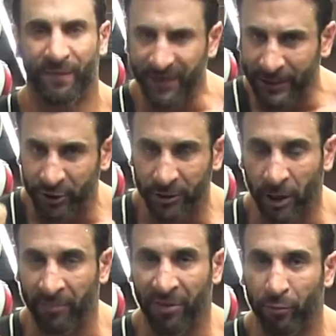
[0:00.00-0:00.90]
finish and
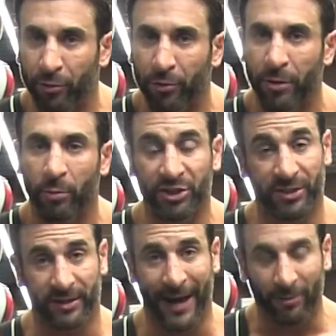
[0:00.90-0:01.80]
come through, which is
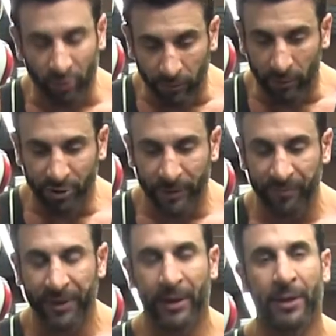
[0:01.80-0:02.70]
a natural motion,
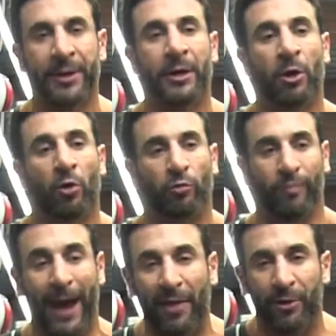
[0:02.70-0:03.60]

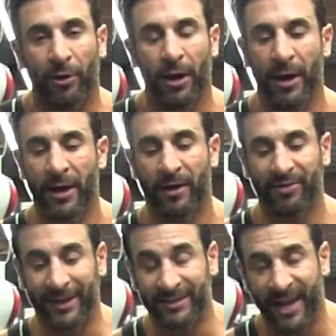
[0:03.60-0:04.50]
rather
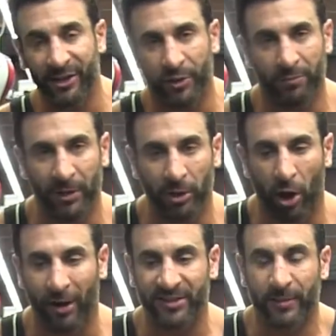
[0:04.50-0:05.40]
than tension be
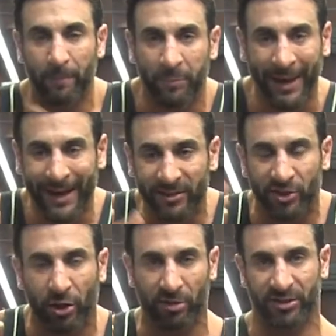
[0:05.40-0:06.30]
lost, the band
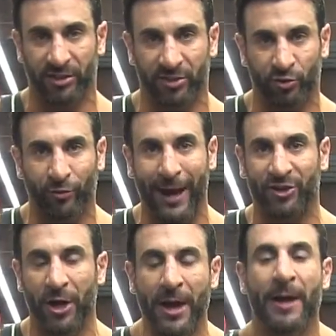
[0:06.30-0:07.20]
starts to
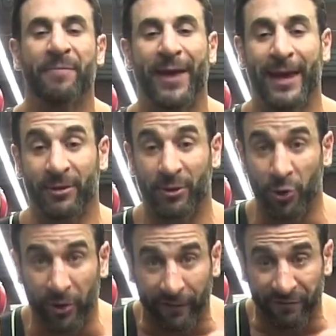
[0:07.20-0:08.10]
stretch and
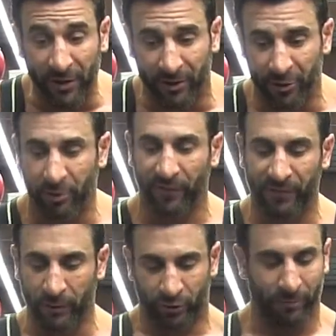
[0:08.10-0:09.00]
you're gonna feel it. You're gonna
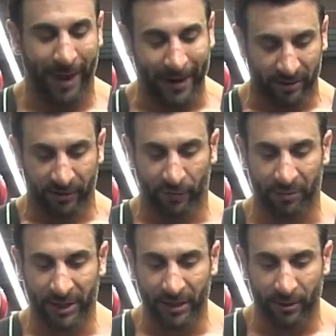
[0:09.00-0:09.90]
feel it dramatically from
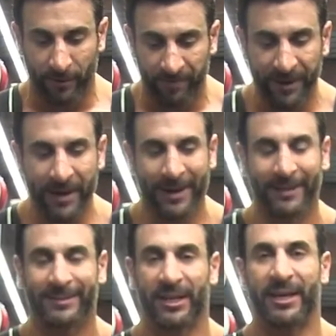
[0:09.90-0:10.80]
here
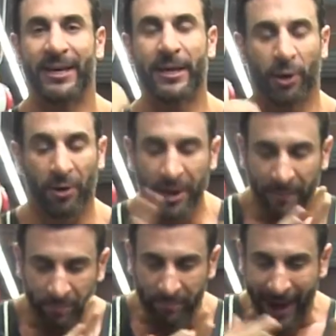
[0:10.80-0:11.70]
to here.
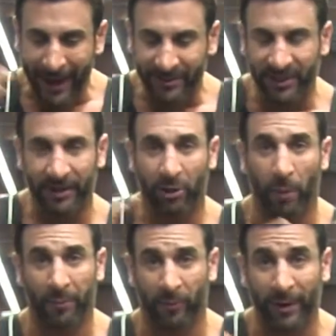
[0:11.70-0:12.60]
Max tension, they
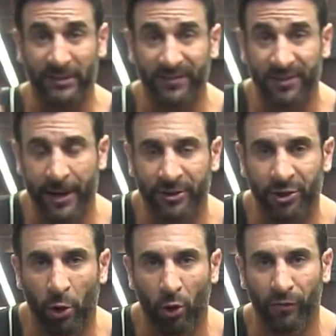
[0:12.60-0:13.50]
call it progressive
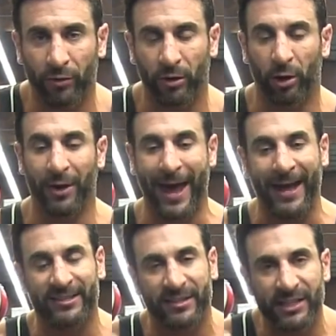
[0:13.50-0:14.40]
tension overload.
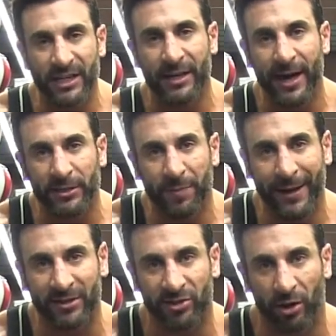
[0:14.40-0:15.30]
As the TDX
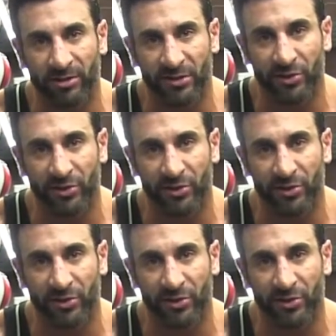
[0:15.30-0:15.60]
band starts to